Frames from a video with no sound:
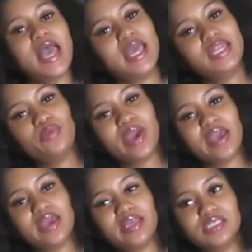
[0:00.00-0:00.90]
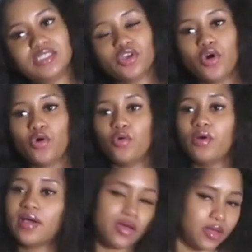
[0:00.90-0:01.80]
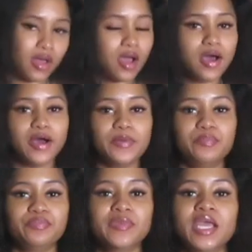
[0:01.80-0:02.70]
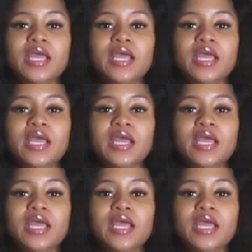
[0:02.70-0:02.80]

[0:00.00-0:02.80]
Anyways, so um